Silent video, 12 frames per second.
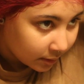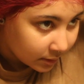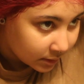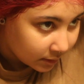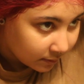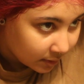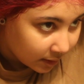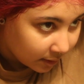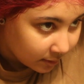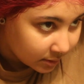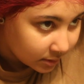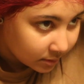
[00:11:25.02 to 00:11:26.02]
Cause even
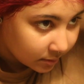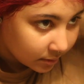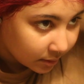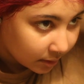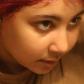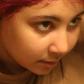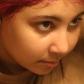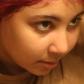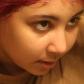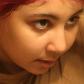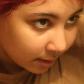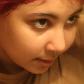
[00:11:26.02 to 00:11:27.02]
how it's doing it on the
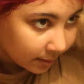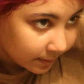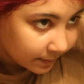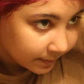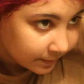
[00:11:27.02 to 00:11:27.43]
part,